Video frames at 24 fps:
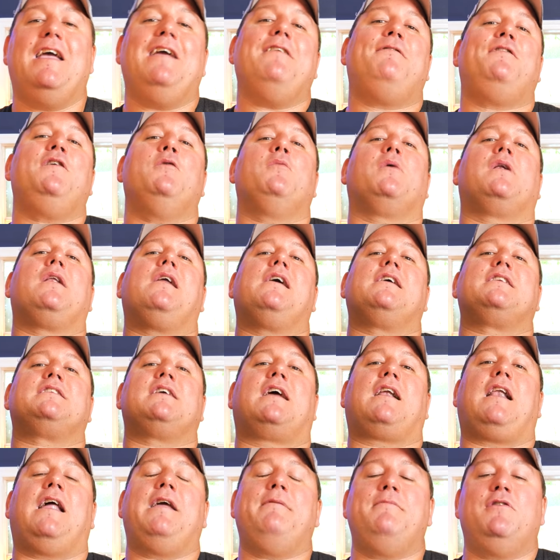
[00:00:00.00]
If you would like to
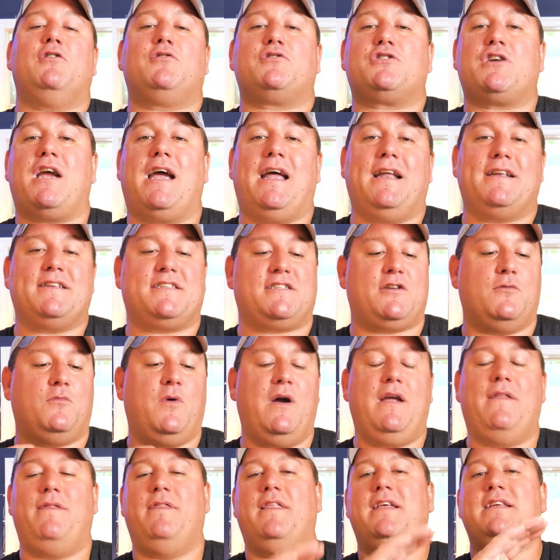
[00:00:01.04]
claim your chance to
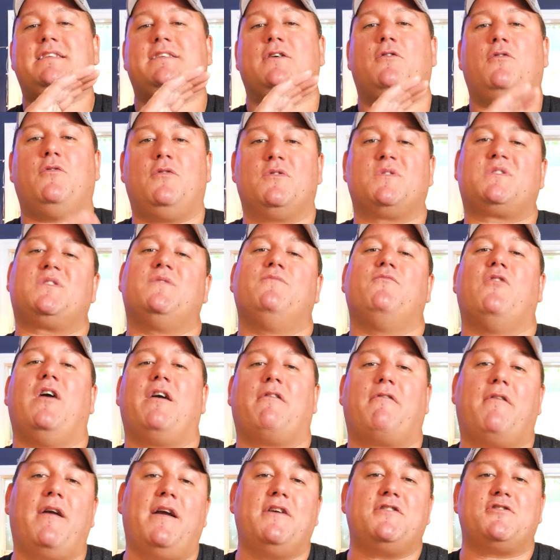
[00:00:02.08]
win this awesome
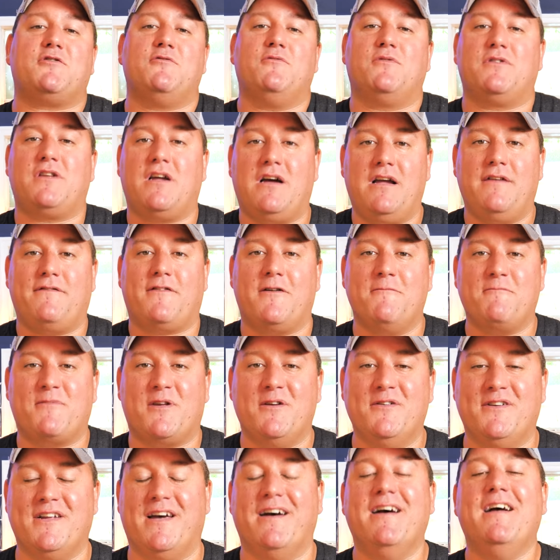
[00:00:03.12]
recreational dive
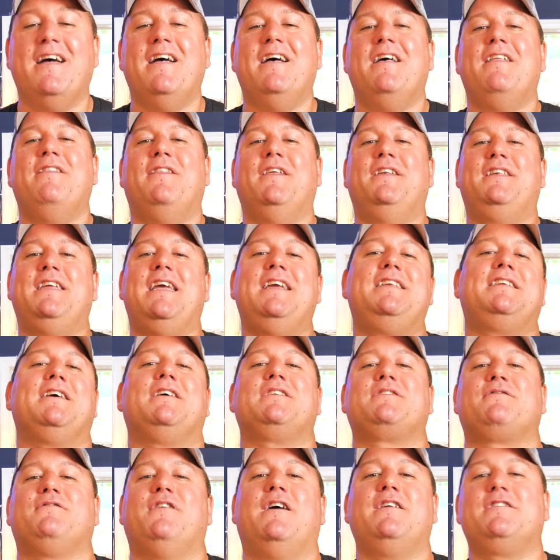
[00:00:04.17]
computer, the
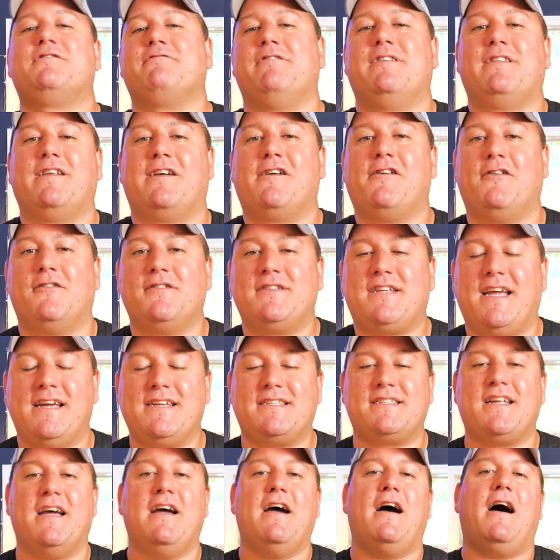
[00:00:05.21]
details for entering the
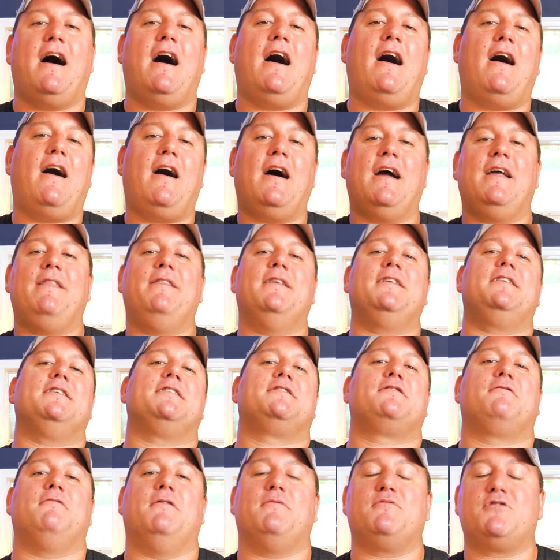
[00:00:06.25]
contest are in the
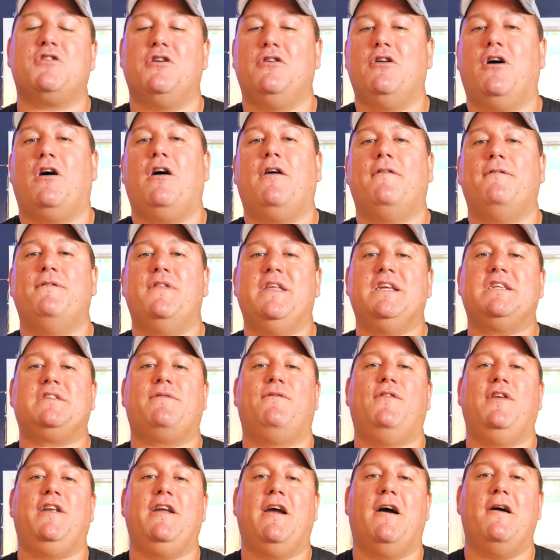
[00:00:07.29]
description of this
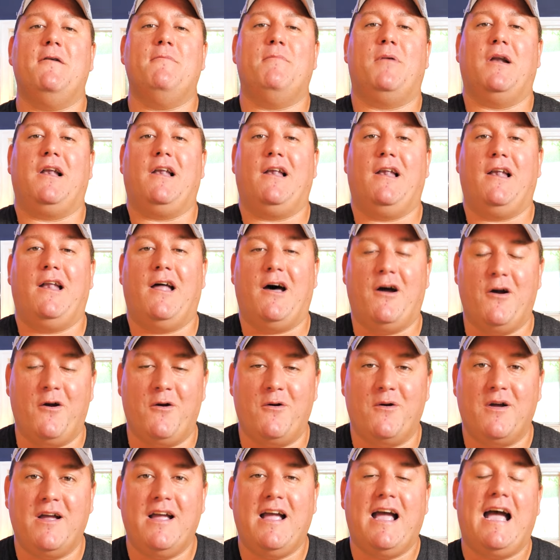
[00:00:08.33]
video
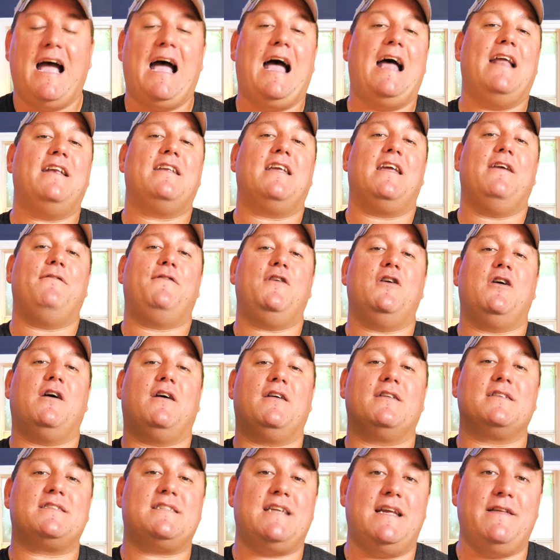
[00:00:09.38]
below. And if you
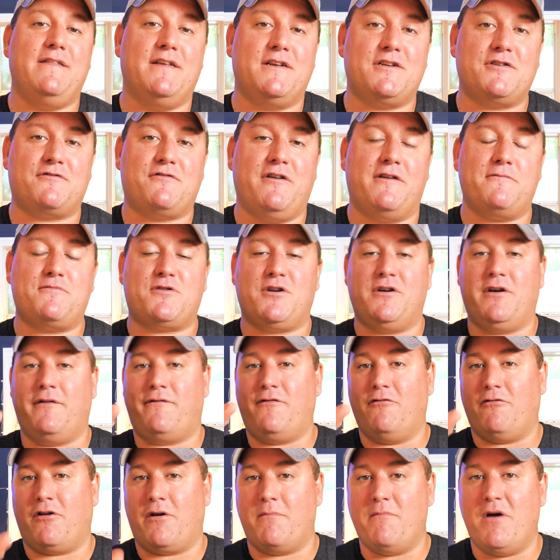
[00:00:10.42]
can't see the description,
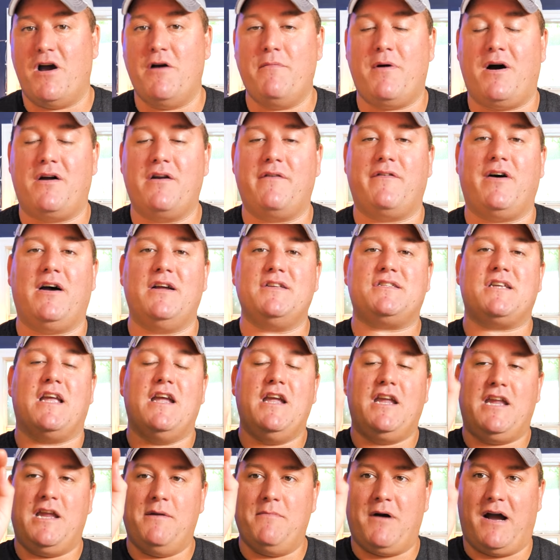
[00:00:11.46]
if you're on a mobile device,
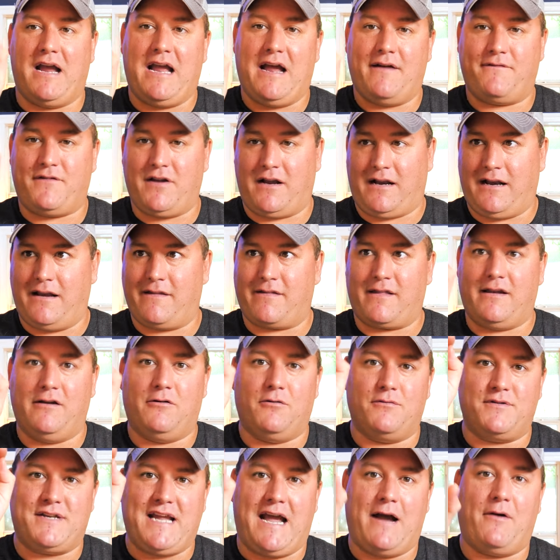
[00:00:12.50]
you might have to click the
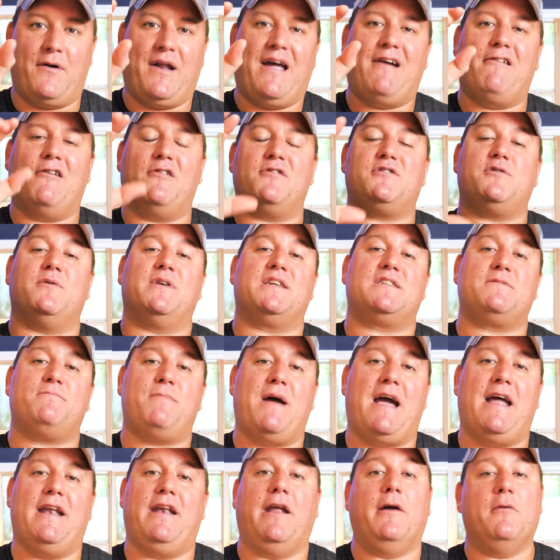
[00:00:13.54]
little down arrow to
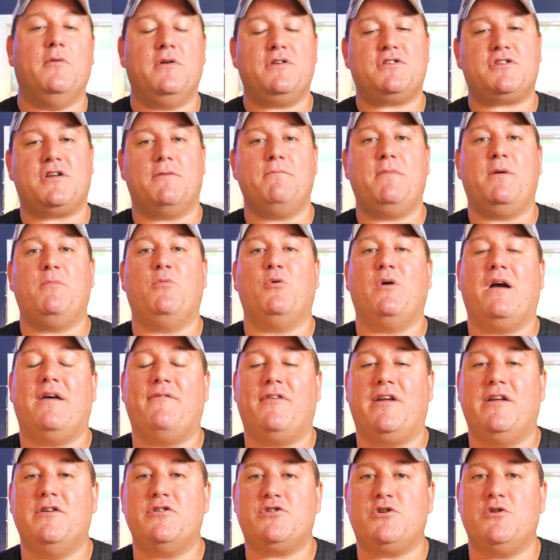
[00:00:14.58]
expand it, which some people were
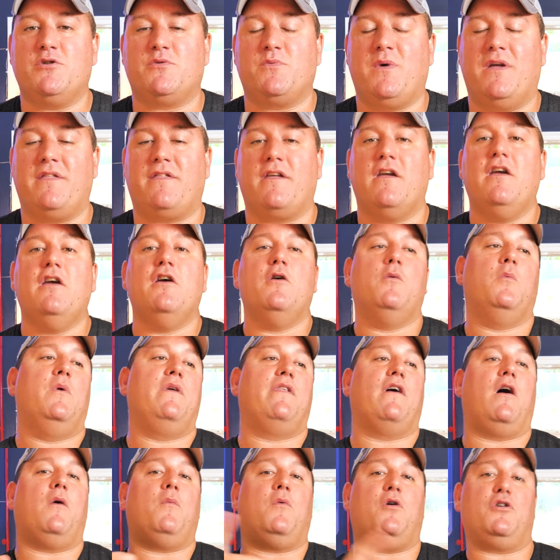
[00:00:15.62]
having issues with
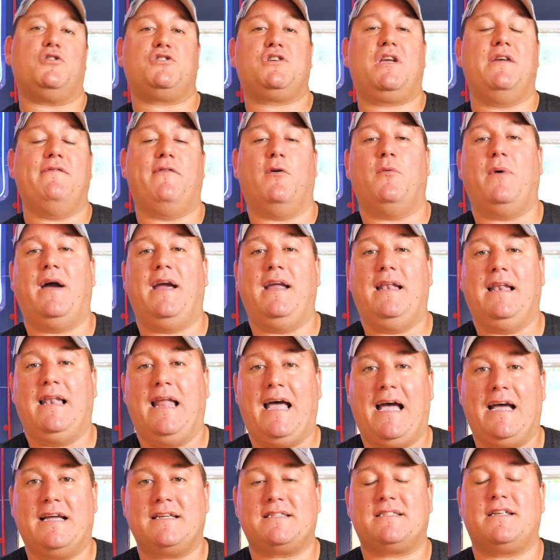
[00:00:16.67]
our watch giveaway
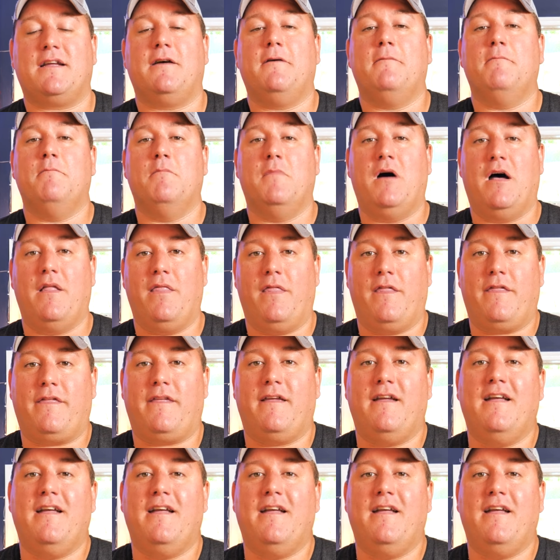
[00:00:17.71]
last month.